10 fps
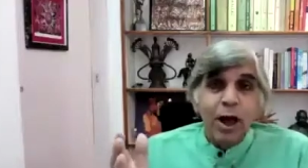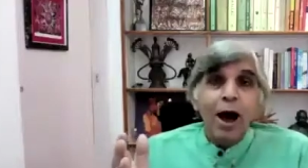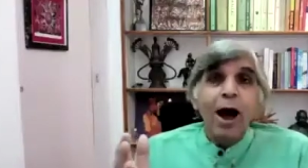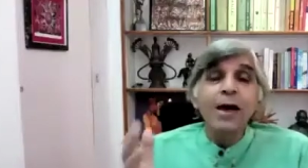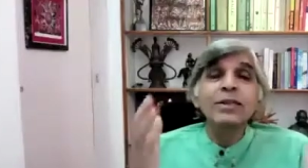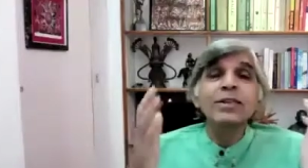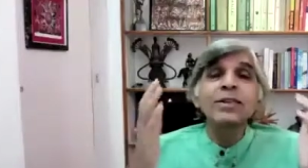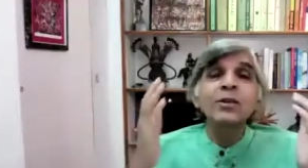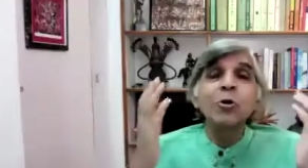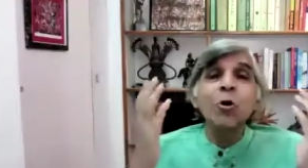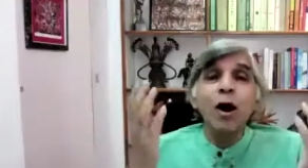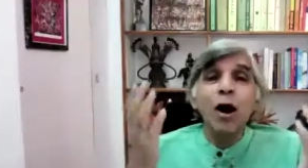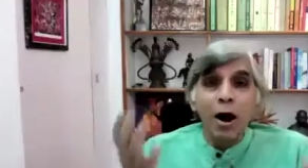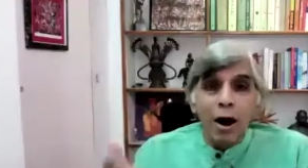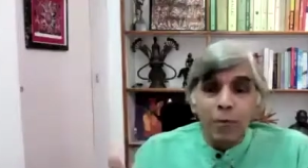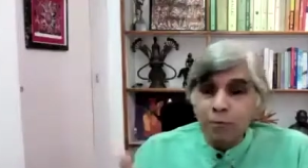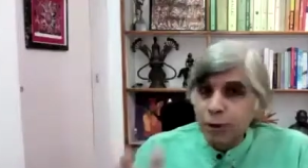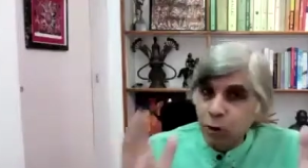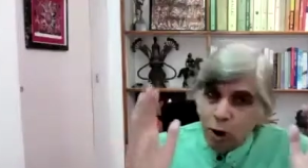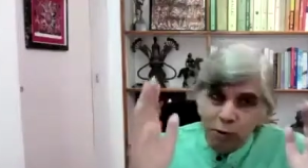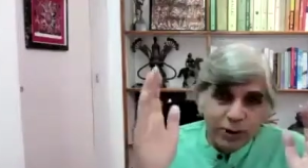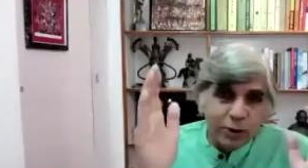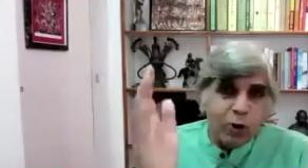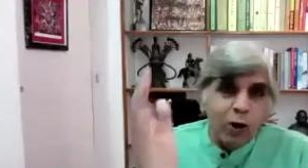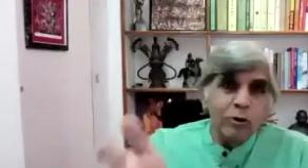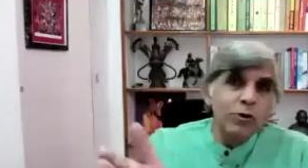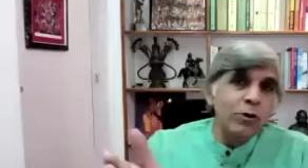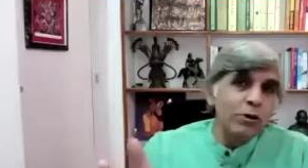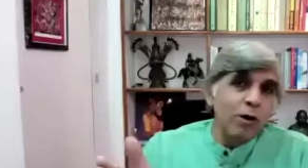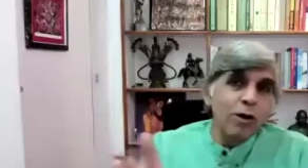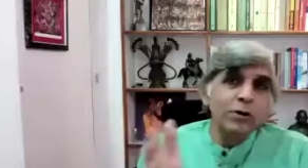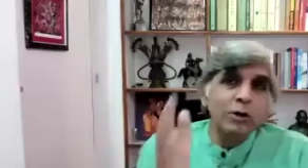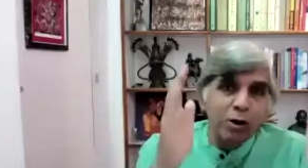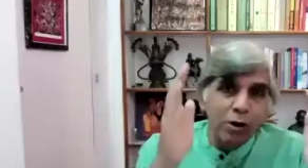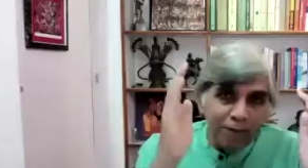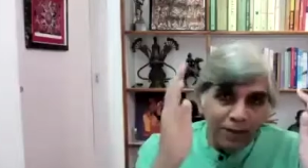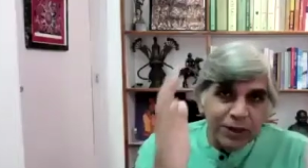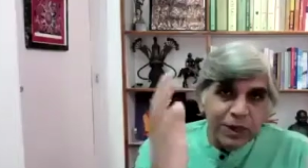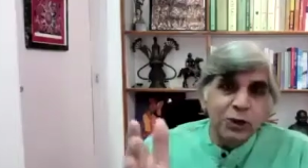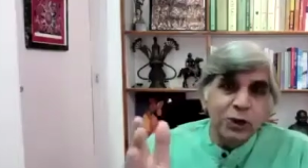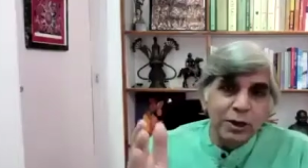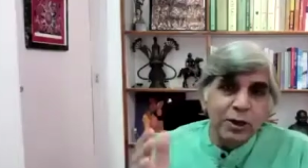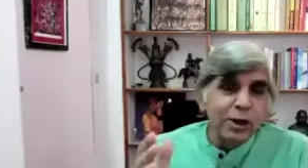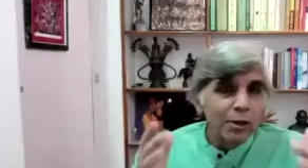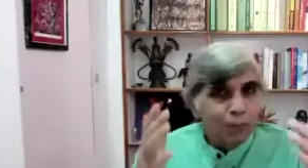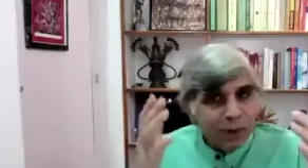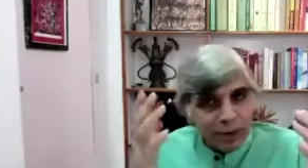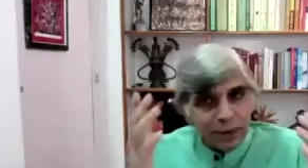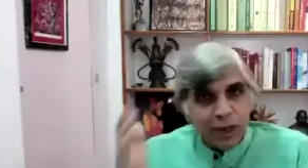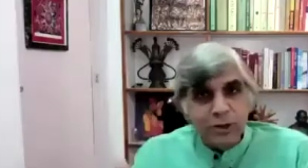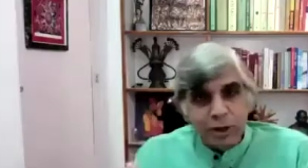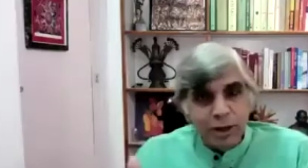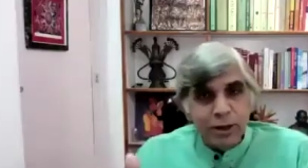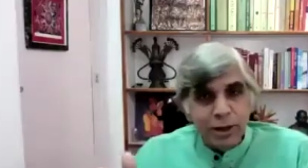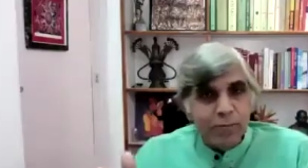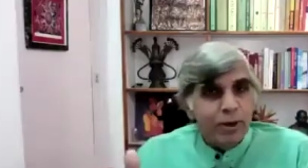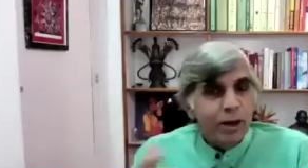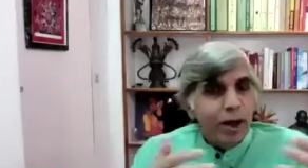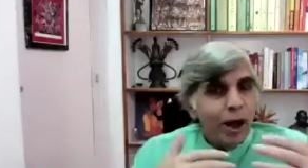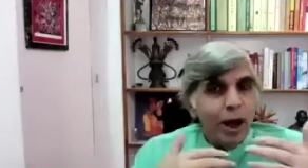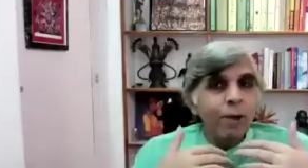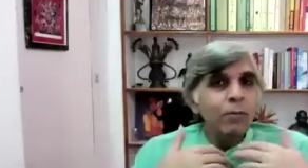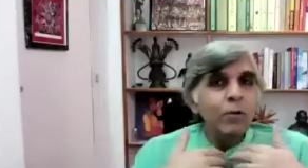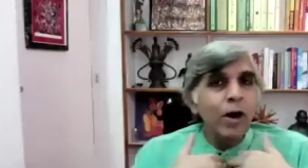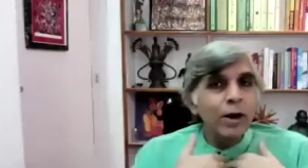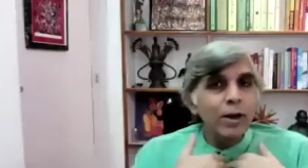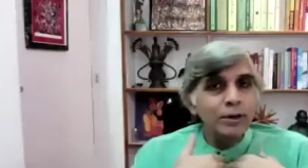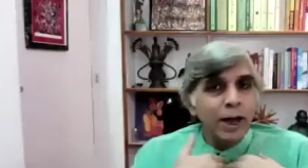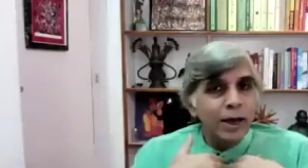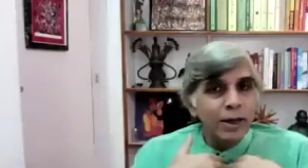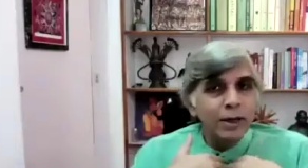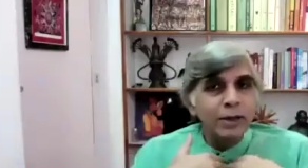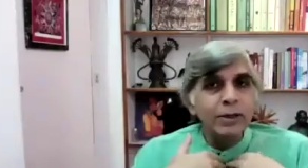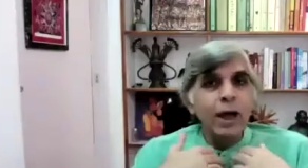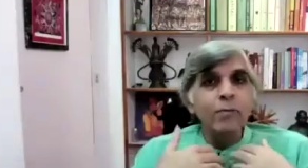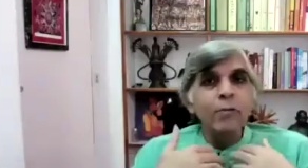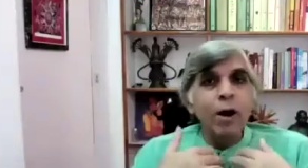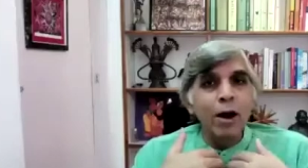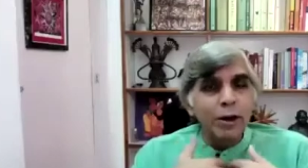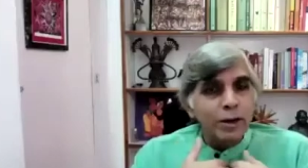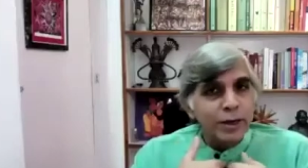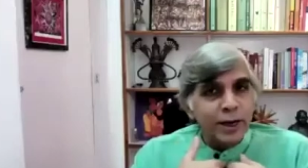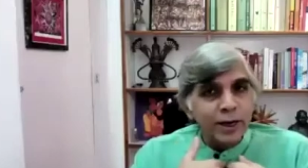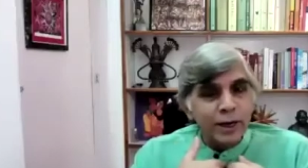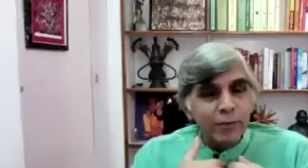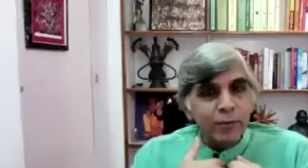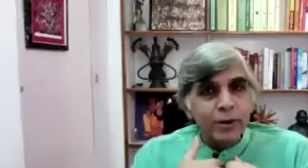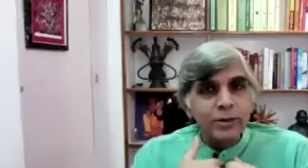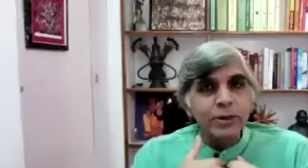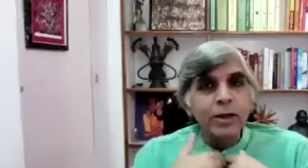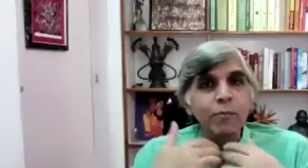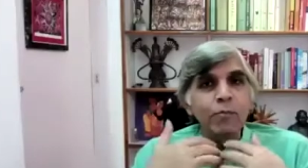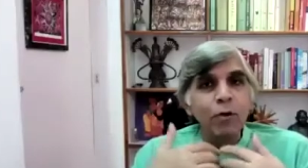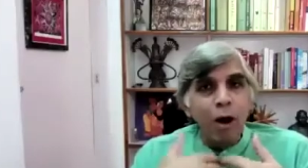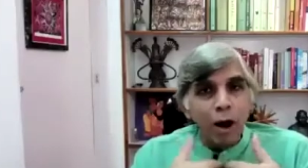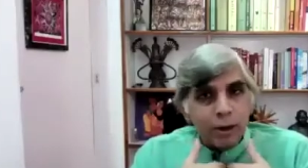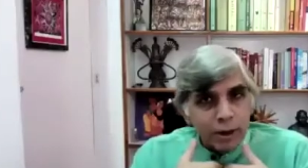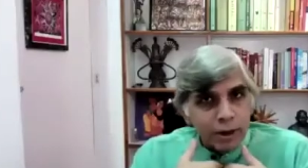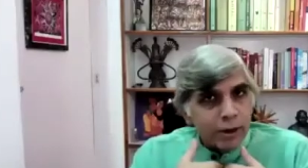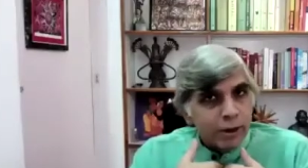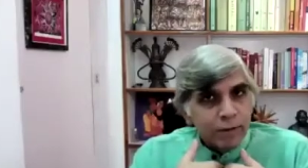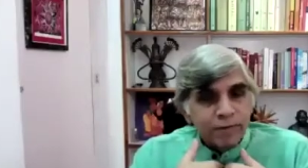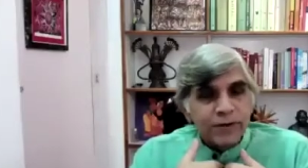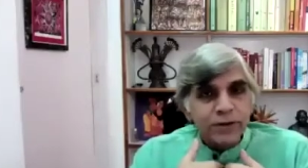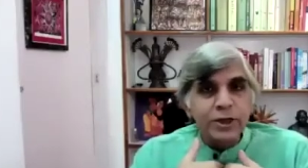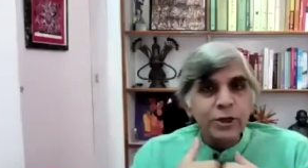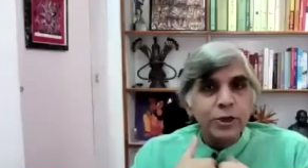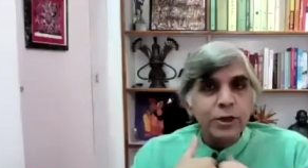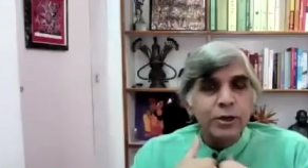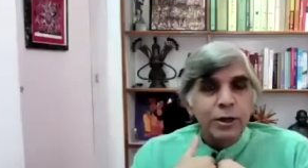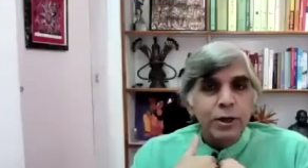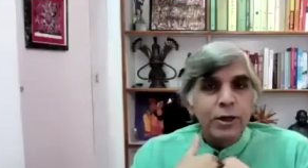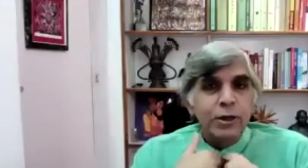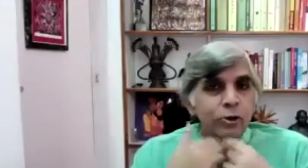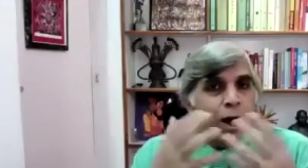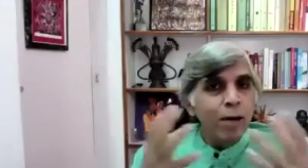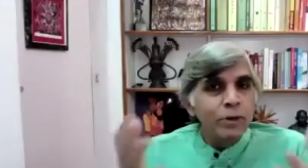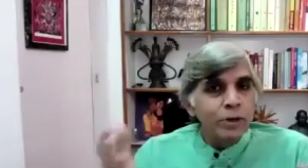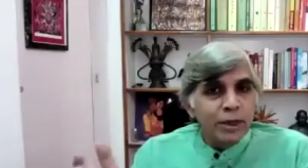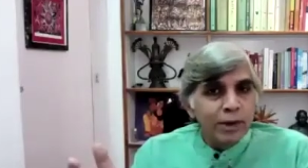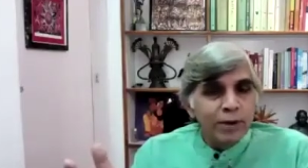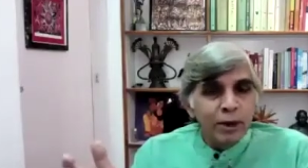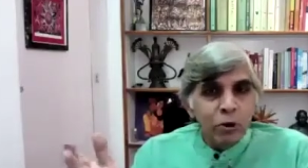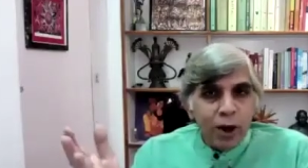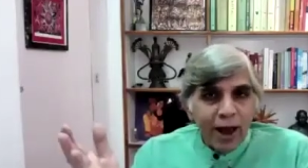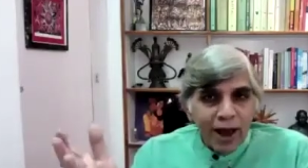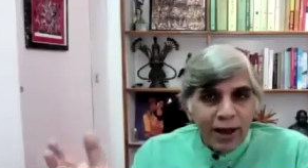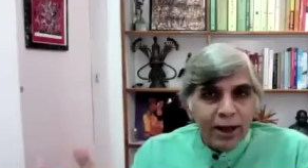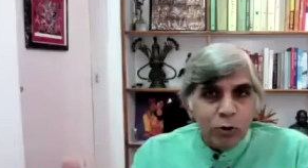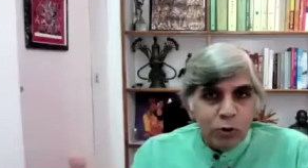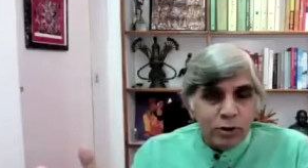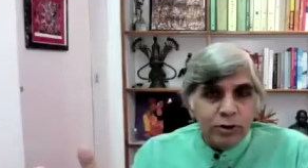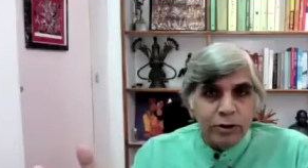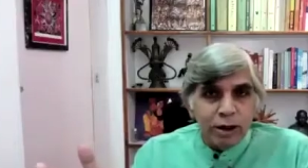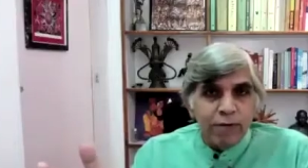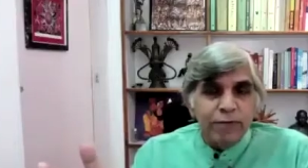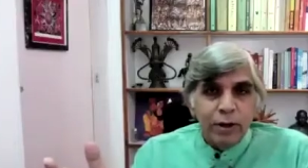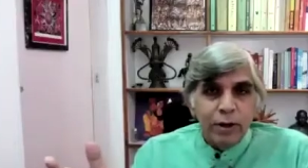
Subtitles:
I see no harm, but always talk to your doctor, your physician. Please consult them. I'm not a scientist. I'm not a technical person. I'm not a physician. So I'm just giving you anecdotal stuff.